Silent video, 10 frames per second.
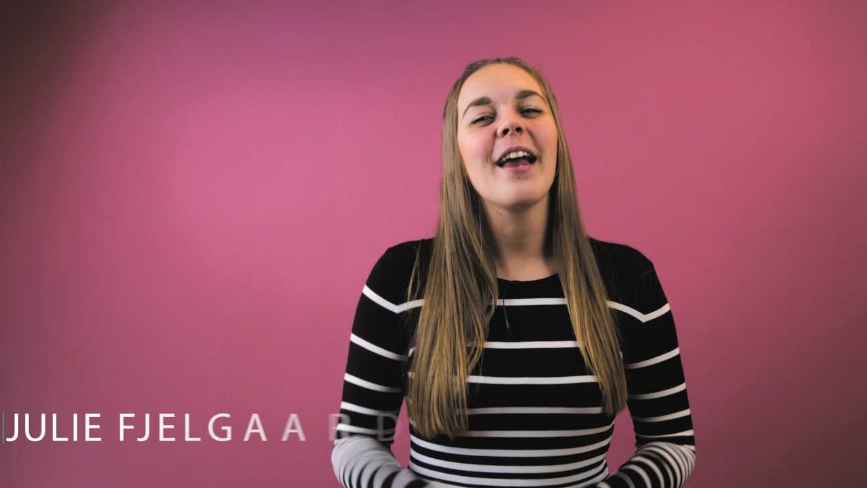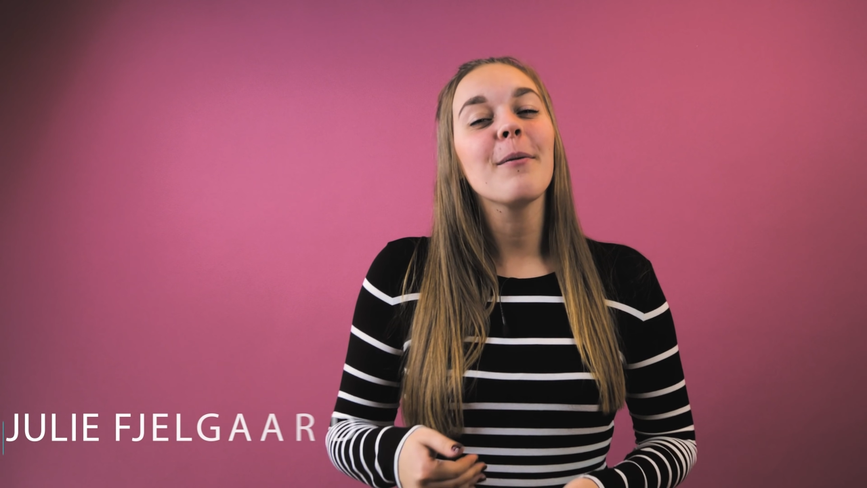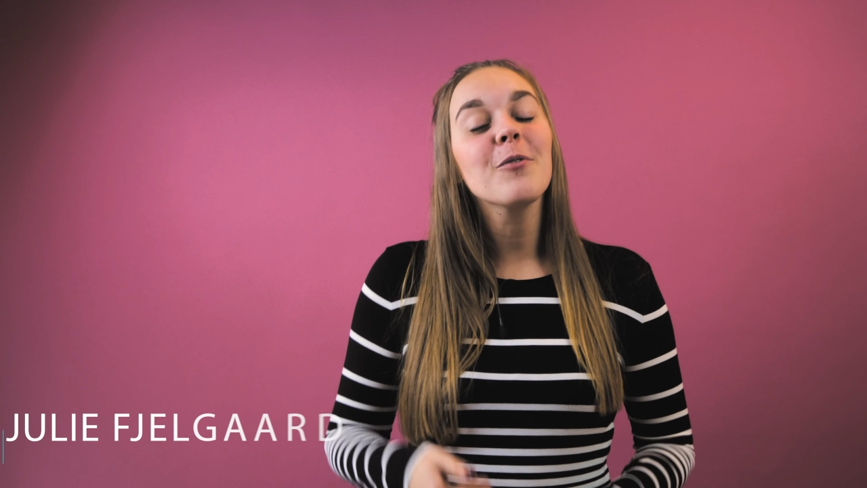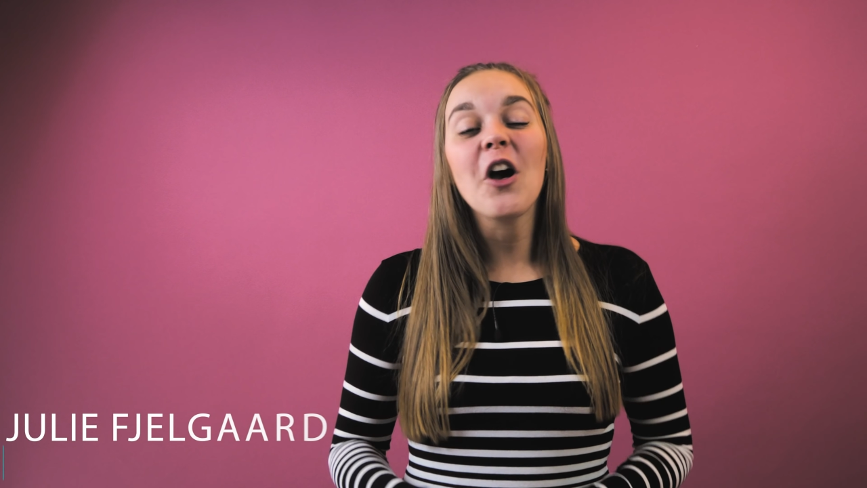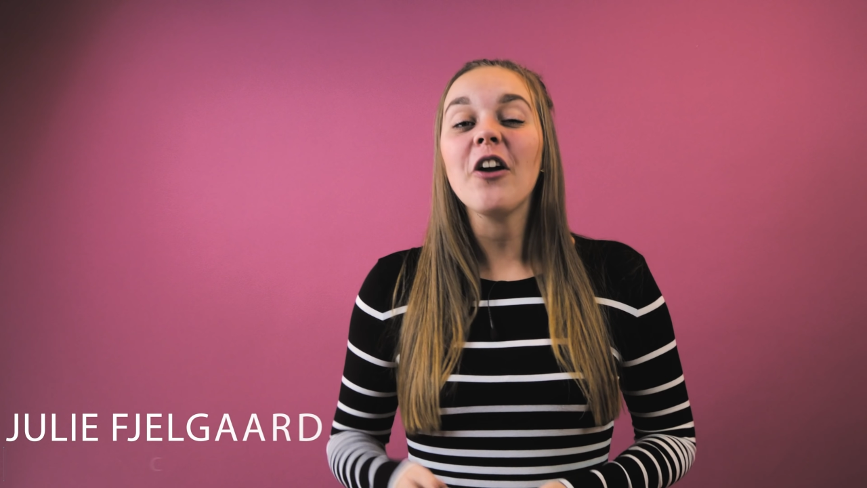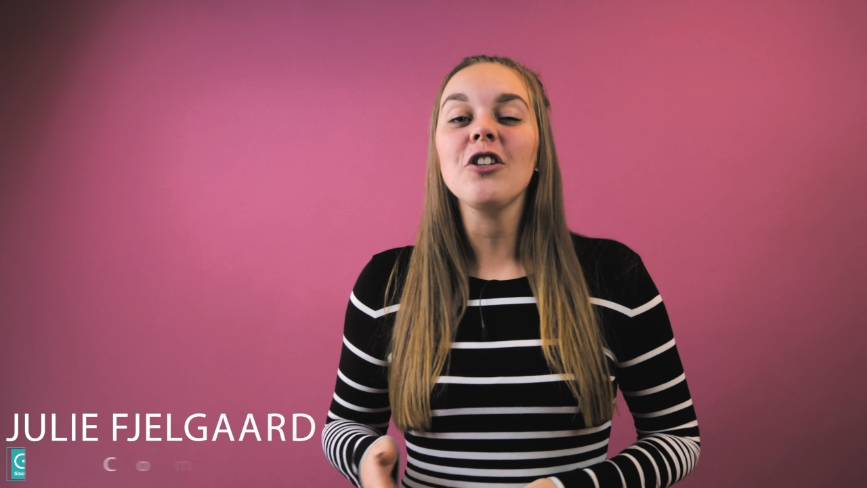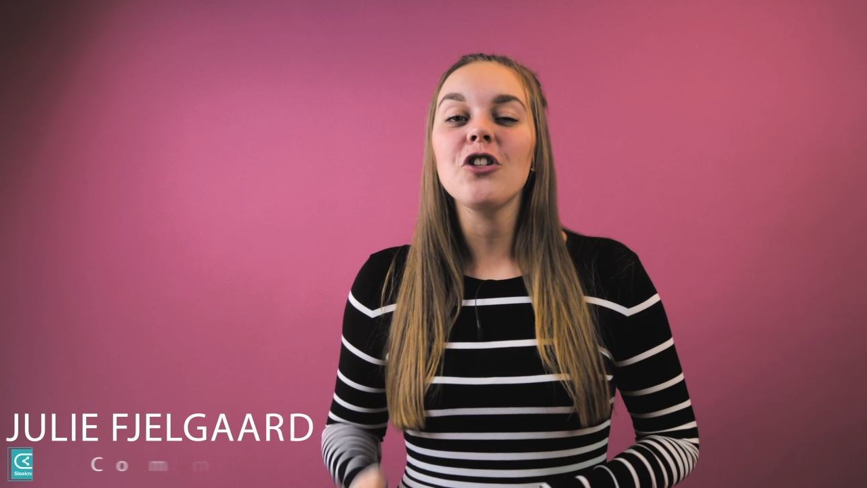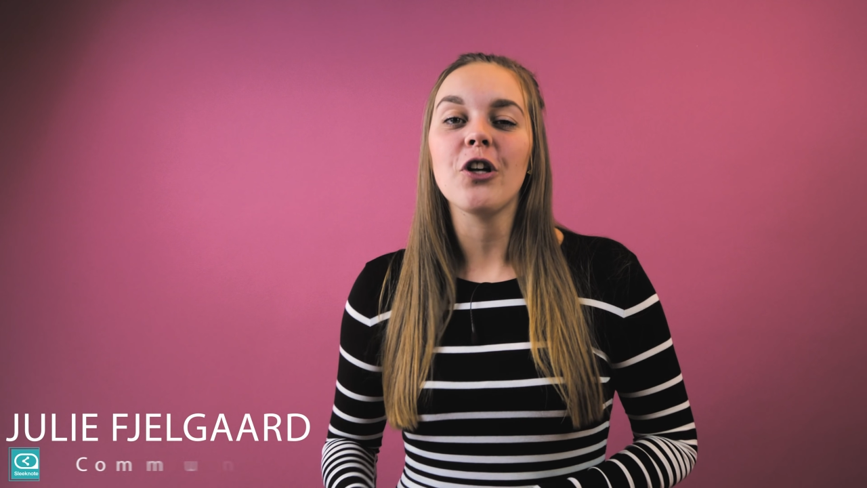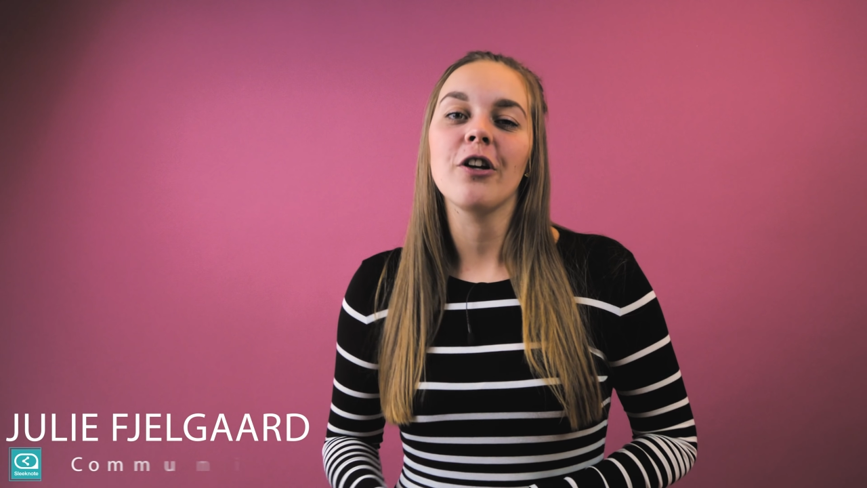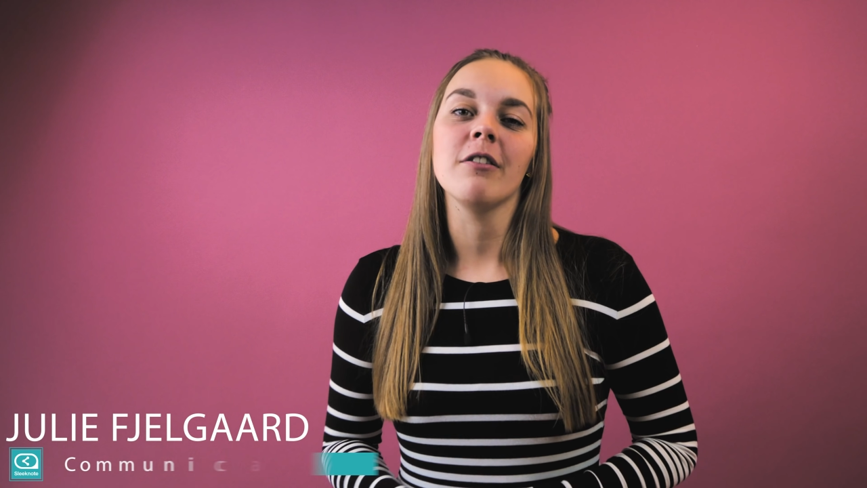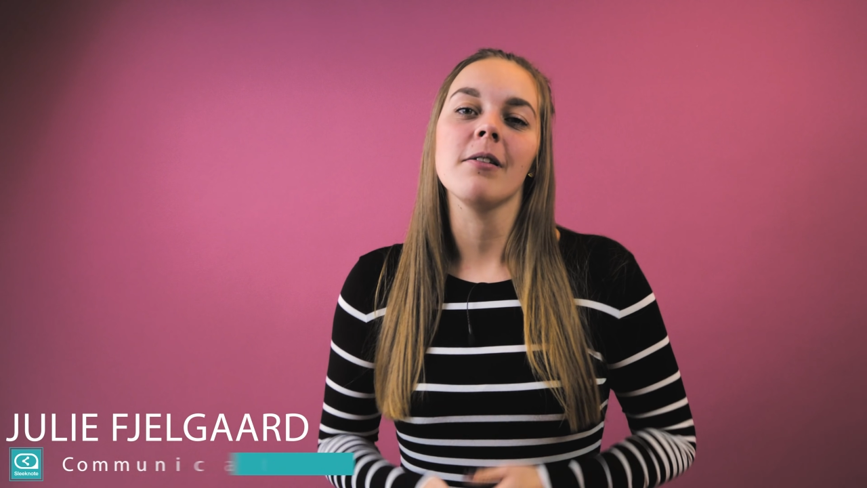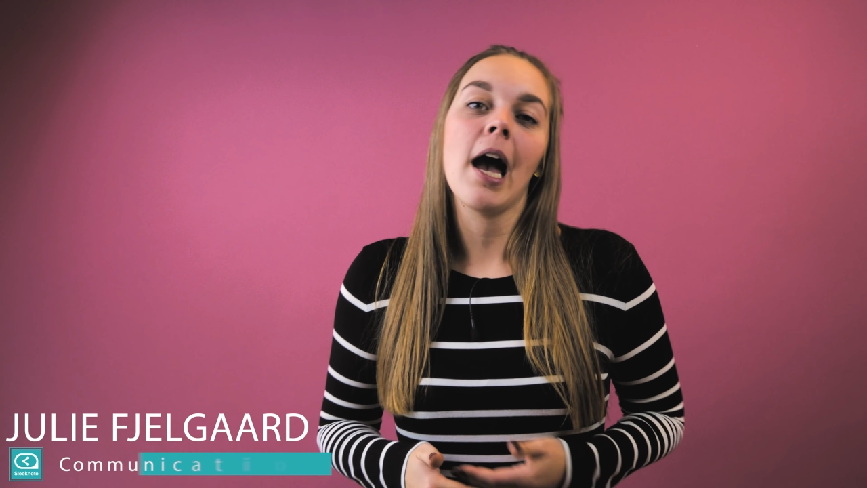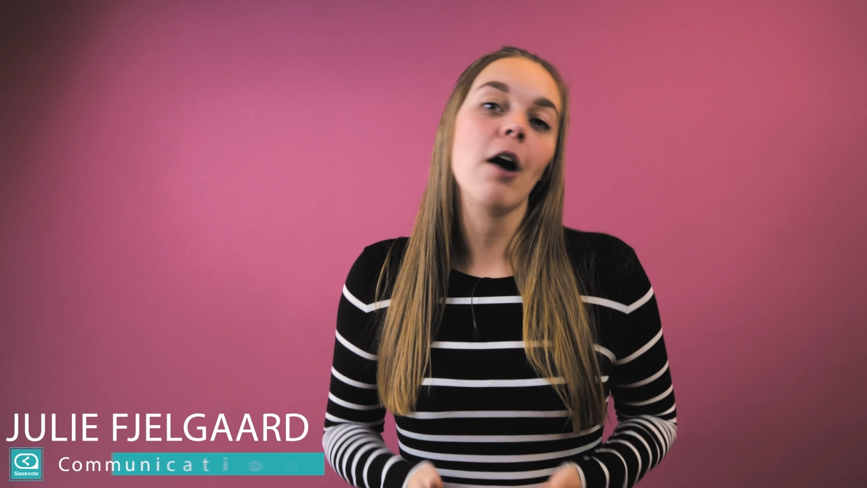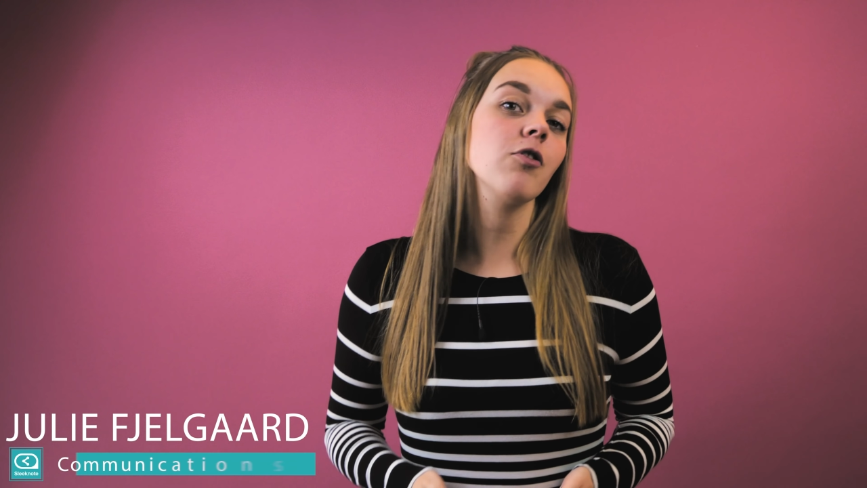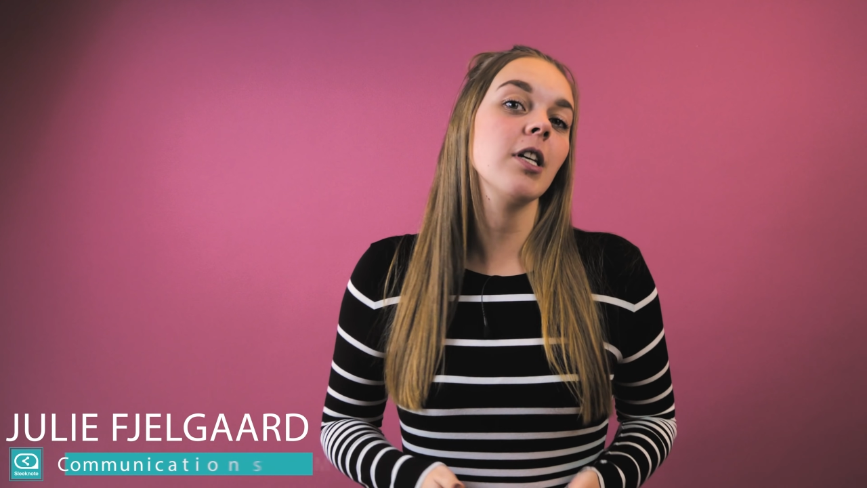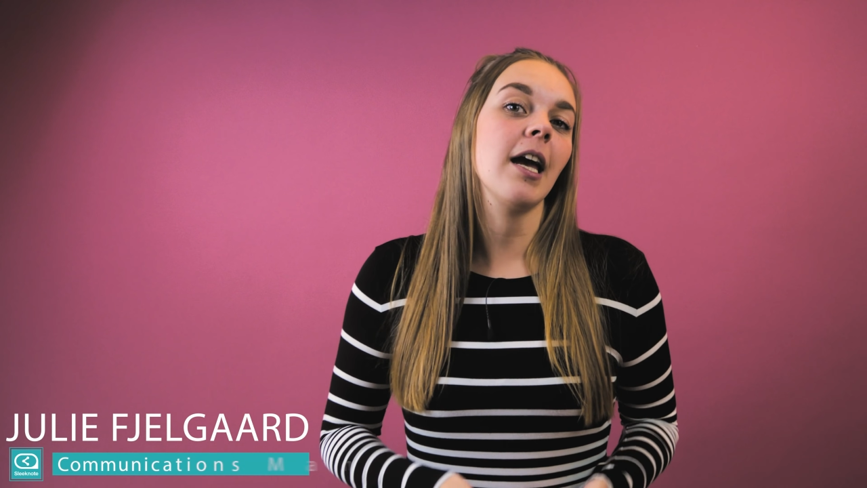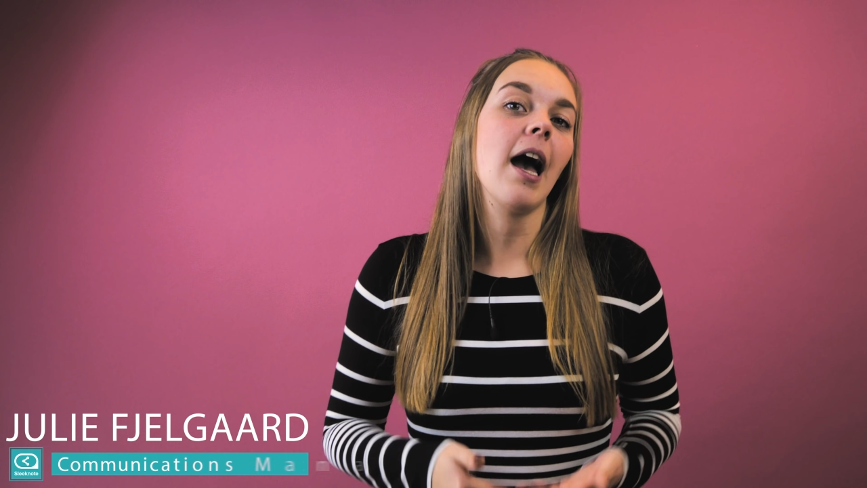and I'm going to show you how to get